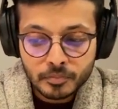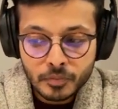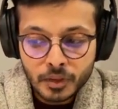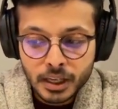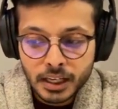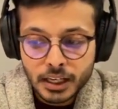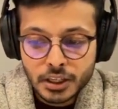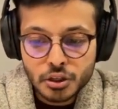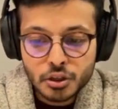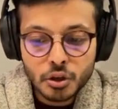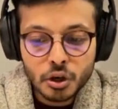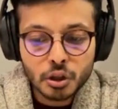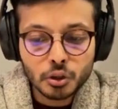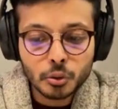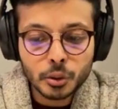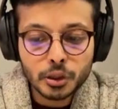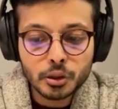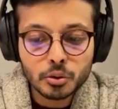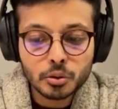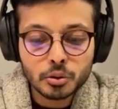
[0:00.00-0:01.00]
it's not
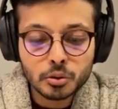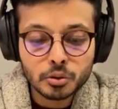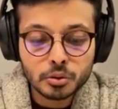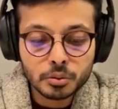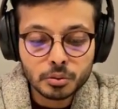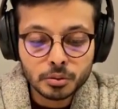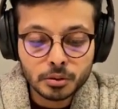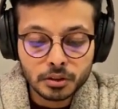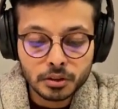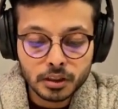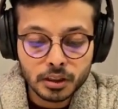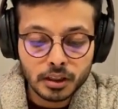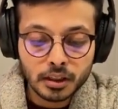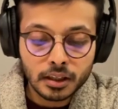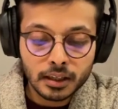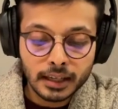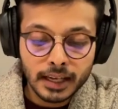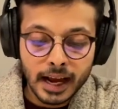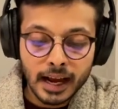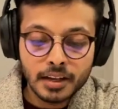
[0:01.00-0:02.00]
going
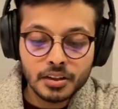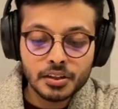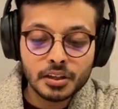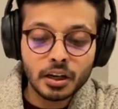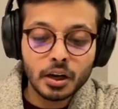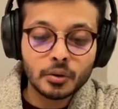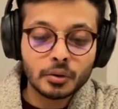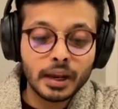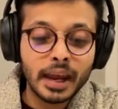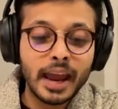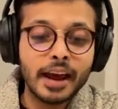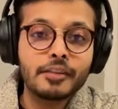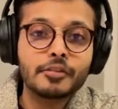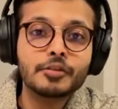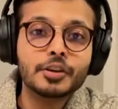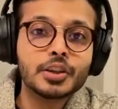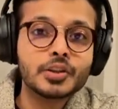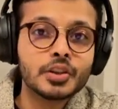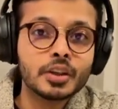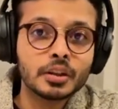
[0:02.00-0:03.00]
to cancel out every
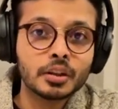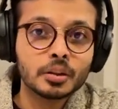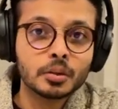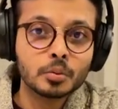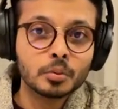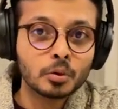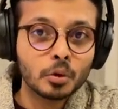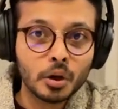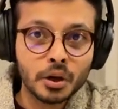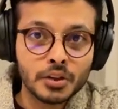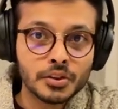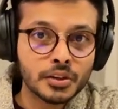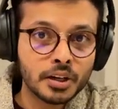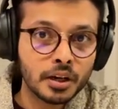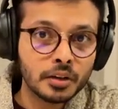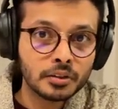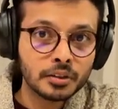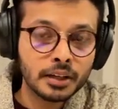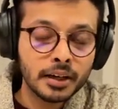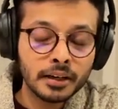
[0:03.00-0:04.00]
single noise
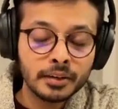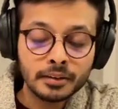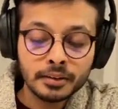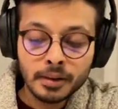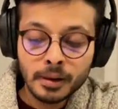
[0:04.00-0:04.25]
out there,